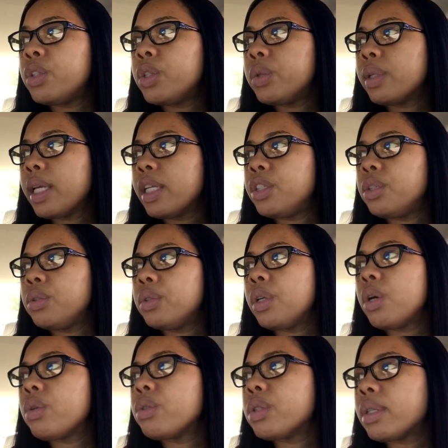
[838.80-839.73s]
to let you
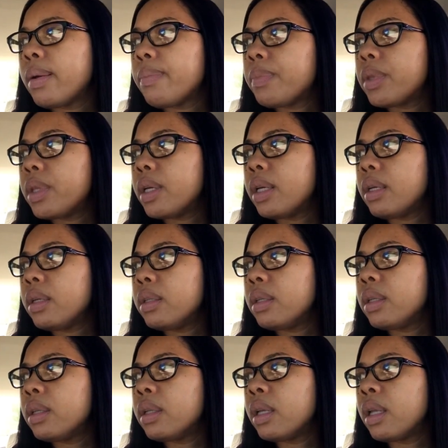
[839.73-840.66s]
know
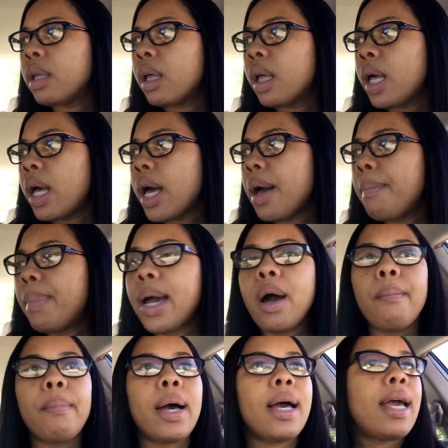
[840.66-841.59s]
something
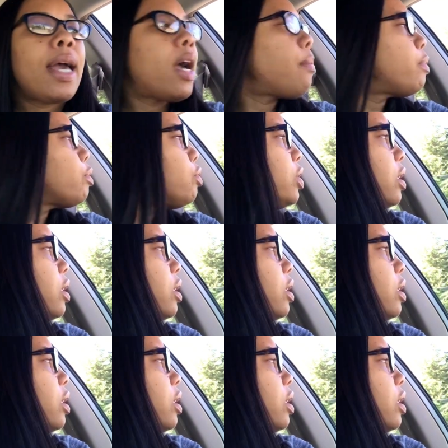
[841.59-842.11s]
about my Apple